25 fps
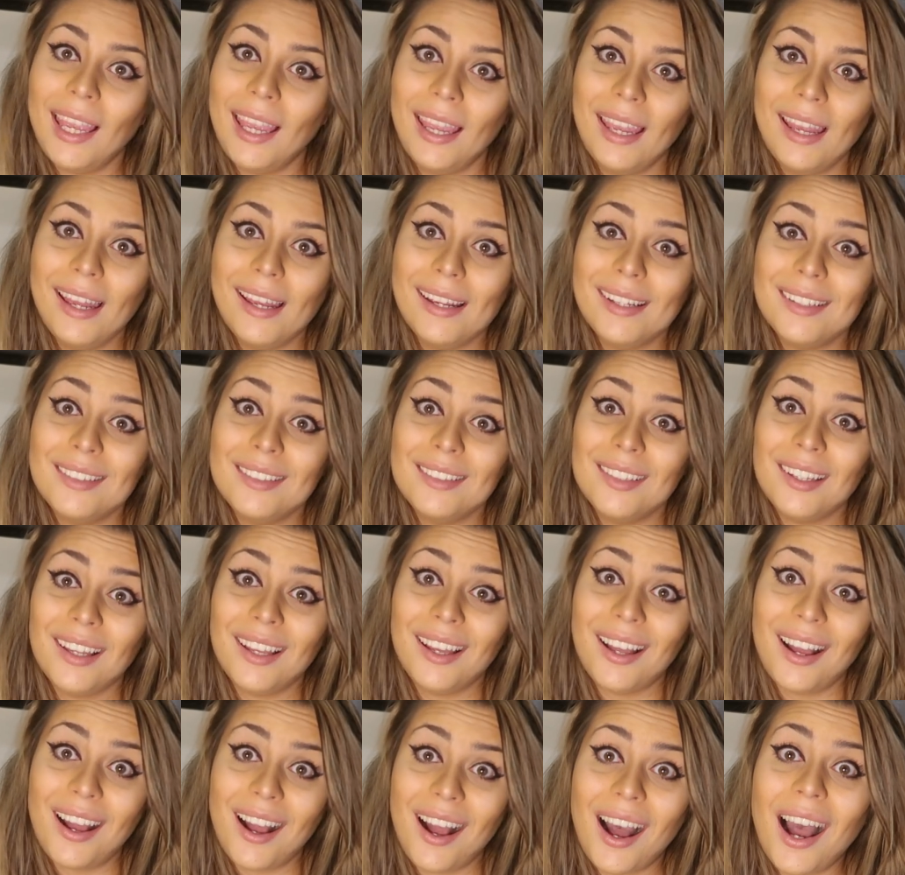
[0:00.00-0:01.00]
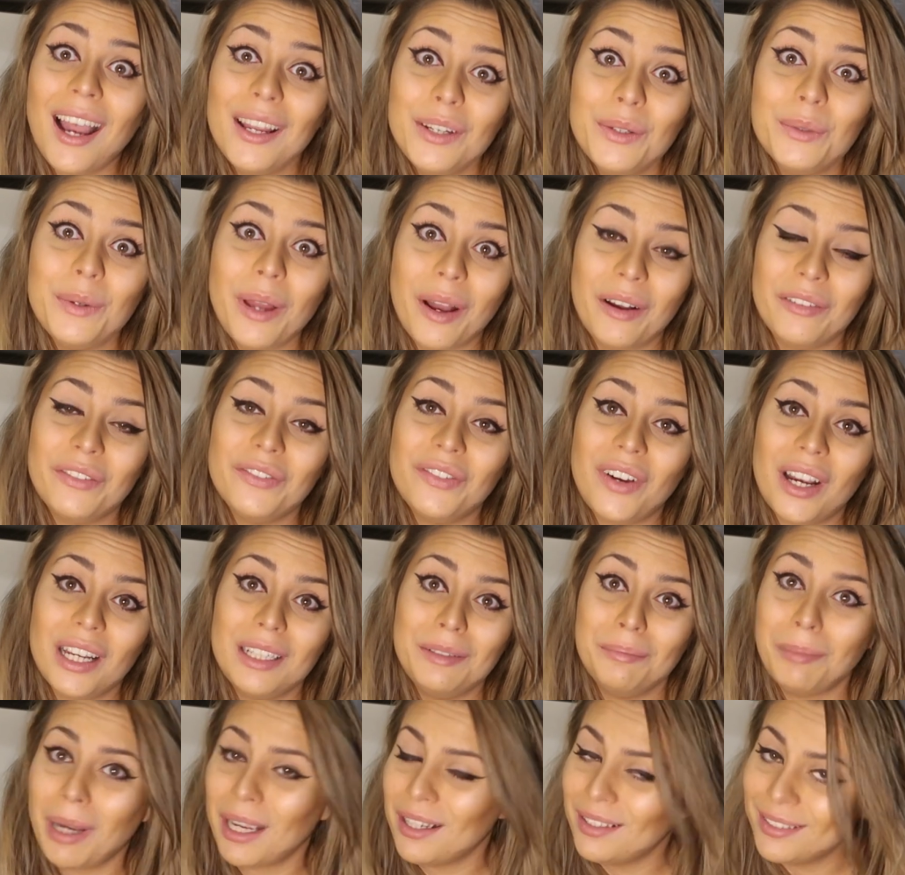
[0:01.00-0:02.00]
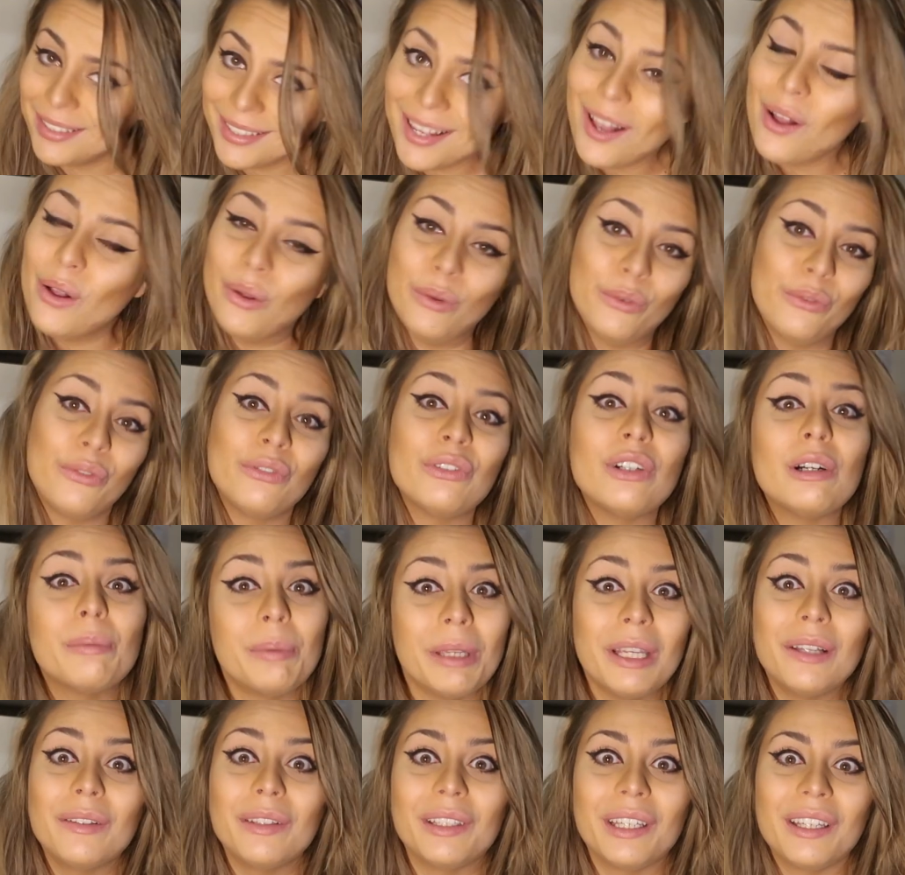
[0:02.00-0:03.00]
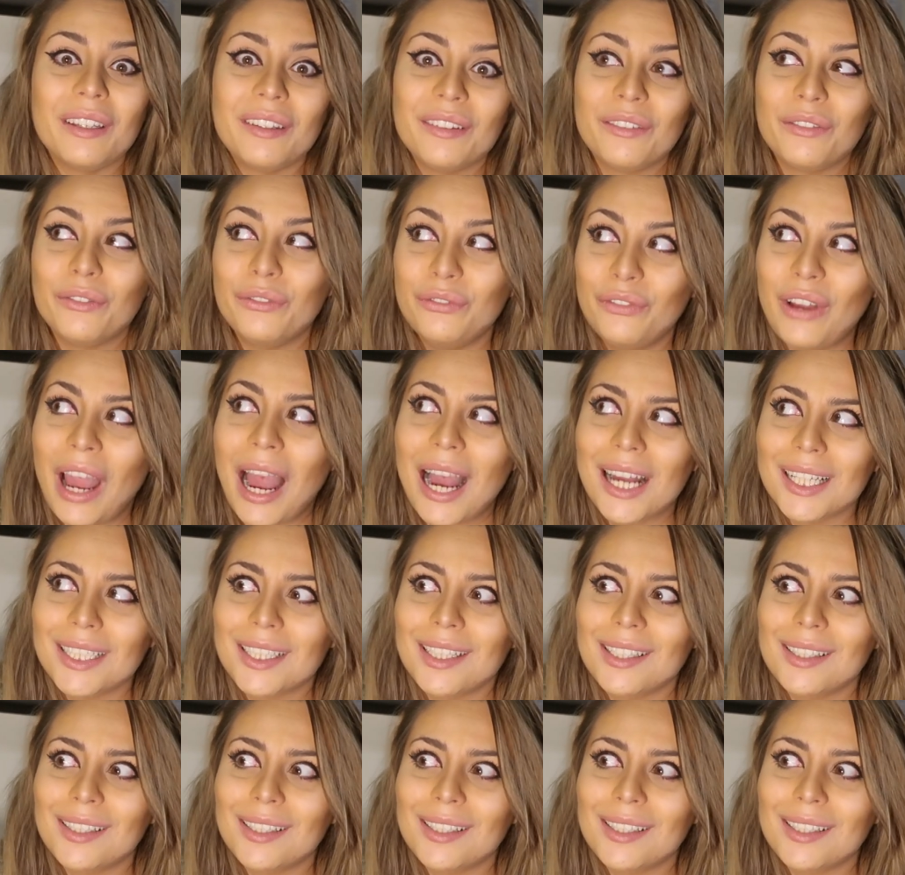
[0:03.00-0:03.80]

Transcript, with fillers: and I do not find myself appealing fat.